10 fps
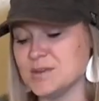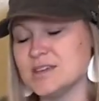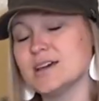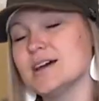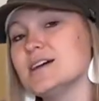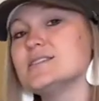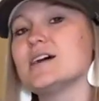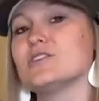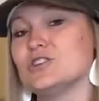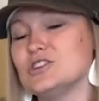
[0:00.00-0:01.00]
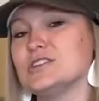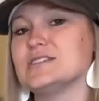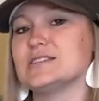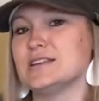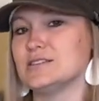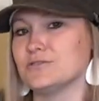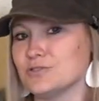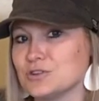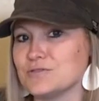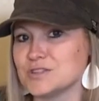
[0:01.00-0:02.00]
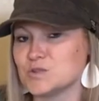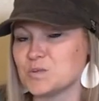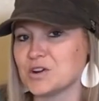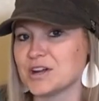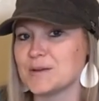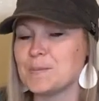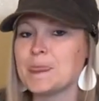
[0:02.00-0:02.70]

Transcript: because goodness is a fruit of the Spirit.